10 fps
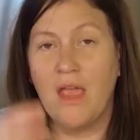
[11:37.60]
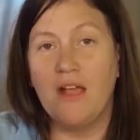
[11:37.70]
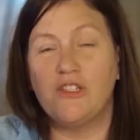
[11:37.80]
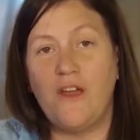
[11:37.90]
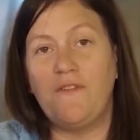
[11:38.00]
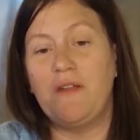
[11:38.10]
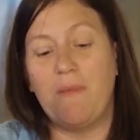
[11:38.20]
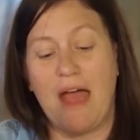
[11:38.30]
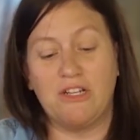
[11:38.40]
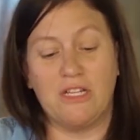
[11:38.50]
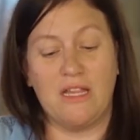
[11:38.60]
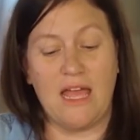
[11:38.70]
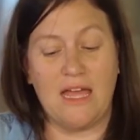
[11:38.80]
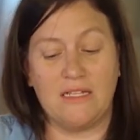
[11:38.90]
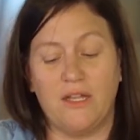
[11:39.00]
So you have to imagine
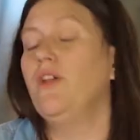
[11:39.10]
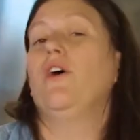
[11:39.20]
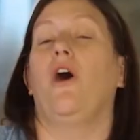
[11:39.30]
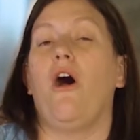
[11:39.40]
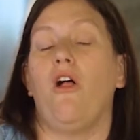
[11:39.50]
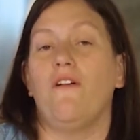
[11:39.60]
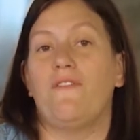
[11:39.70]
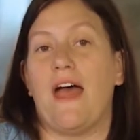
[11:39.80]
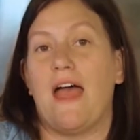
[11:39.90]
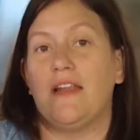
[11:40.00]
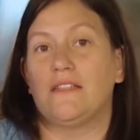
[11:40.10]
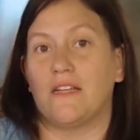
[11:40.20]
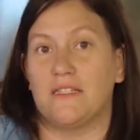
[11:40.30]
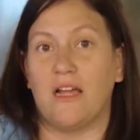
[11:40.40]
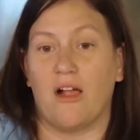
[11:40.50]
that all of that is
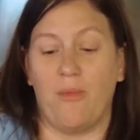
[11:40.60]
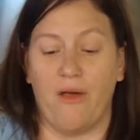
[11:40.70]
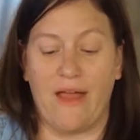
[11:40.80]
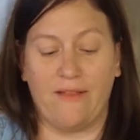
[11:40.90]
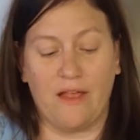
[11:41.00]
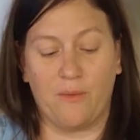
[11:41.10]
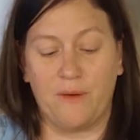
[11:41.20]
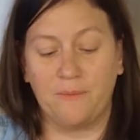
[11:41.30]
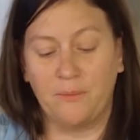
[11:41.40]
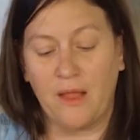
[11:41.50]
gonna suck up all that liquid.